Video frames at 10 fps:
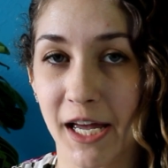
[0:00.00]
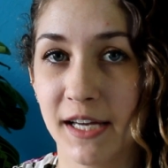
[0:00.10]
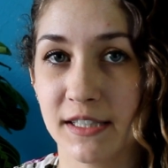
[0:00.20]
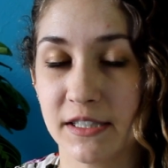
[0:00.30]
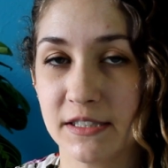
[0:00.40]
my
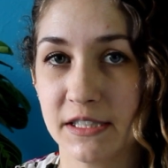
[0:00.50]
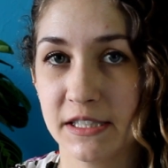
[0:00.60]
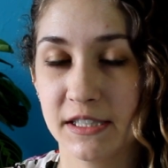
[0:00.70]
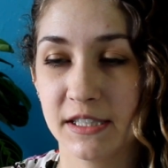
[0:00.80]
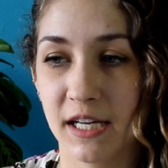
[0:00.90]
head.
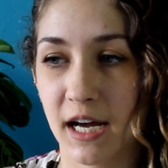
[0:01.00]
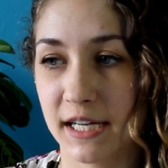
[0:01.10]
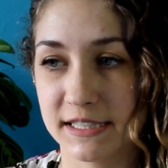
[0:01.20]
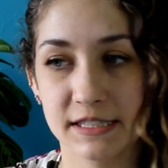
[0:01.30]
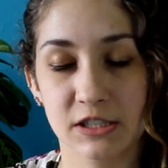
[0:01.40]

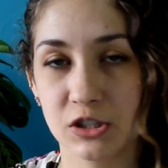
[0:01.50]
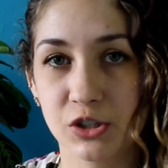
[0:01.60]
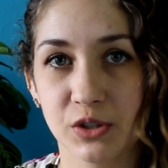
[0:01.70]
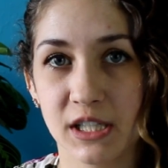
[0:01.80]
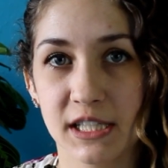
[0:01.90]
I didn't
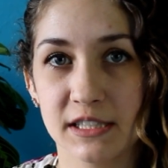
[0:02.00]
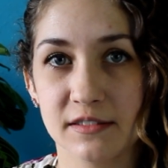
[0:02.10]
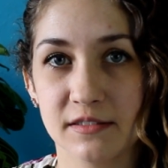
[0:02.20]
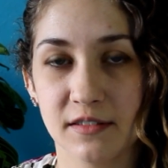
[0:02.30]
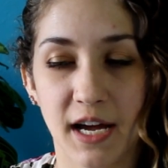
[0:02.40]
dilute it,